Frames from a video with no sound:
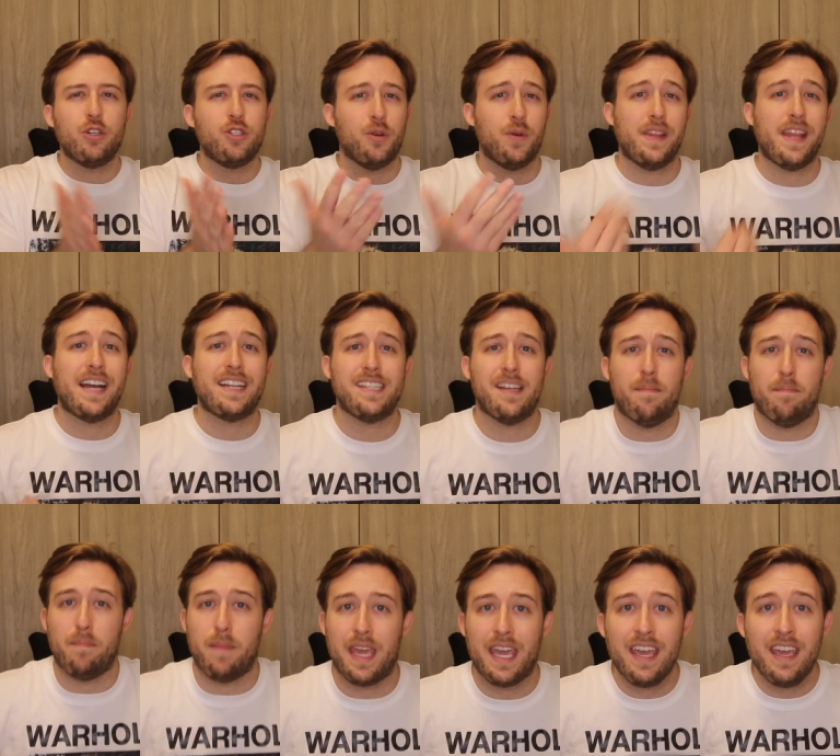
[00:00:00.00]
are doing that to
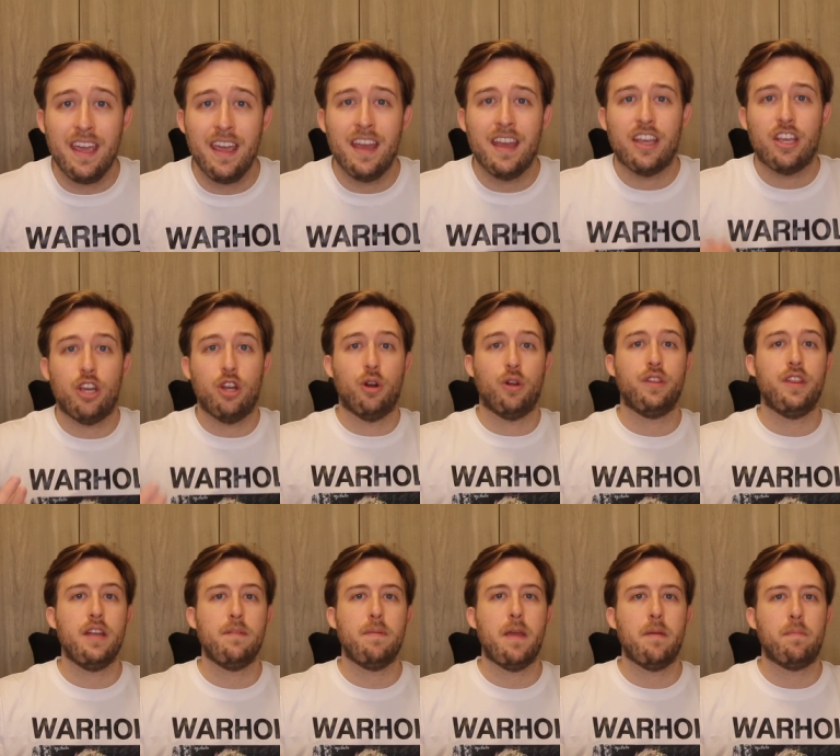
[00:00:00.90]
me. You don't
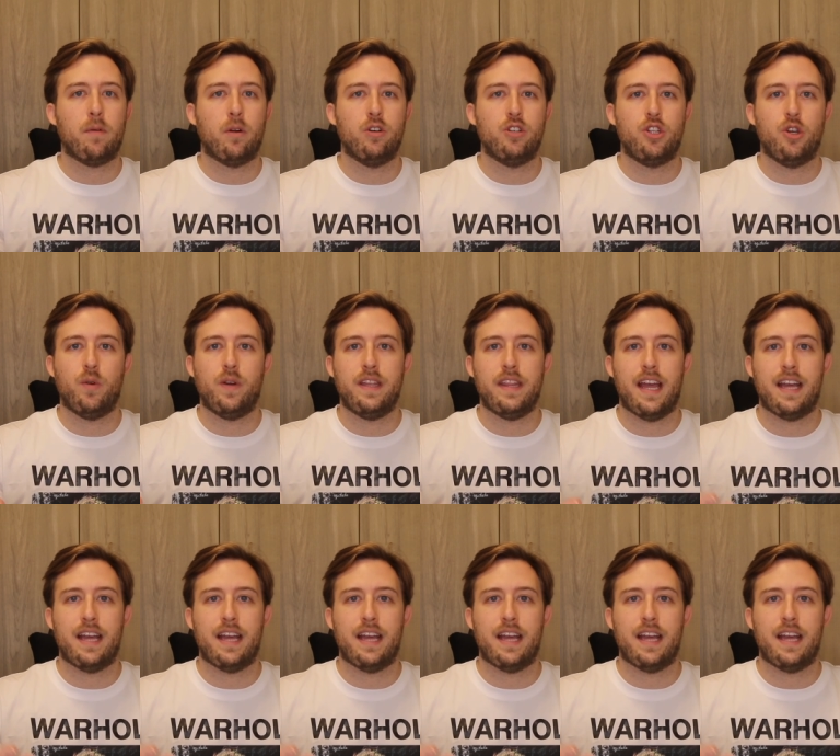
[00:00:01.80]
think people are doing